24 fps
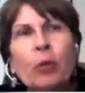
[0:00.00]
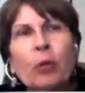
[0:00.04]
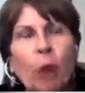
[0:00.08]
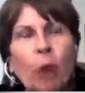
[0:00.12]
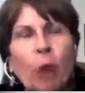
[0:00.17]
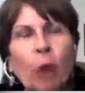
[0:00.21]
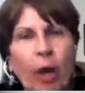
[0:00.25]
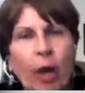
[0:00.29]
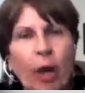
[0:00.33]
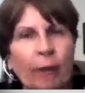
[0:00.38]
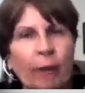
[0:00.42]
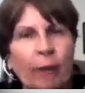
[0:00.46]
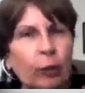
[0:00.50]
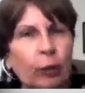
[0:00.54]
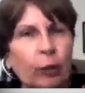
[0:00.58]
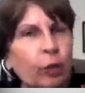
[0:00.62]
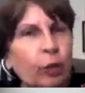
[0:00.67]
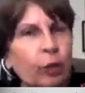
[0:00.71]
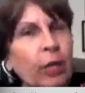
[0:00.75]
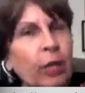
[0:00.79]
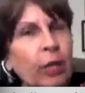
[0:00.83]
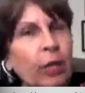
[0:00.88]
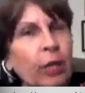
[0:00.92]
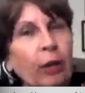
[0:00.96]
through our
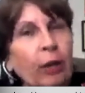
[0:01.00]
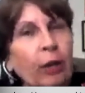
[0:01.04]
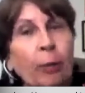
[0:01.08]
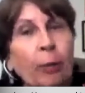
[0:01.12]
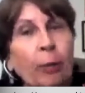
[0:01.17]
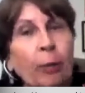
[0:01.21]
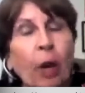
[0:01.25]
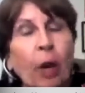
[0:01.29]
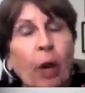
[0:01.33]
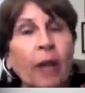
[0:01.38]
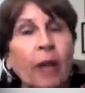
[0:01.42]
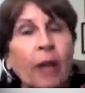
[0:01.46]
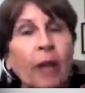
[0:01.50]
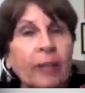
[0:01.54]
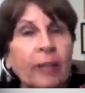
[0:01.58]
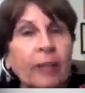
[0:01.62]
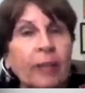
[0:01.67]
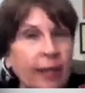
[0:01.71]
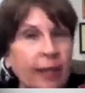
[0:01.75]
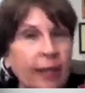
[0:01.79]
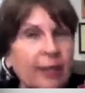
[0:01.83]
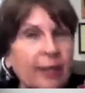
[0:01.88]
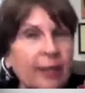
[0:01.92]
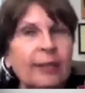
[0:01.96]
evolutionary
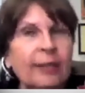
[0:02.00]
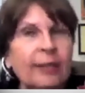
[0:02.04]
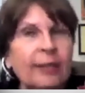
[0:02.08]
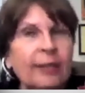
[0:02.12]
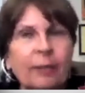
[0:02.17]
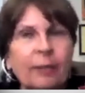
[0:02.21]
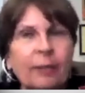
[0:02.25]
process,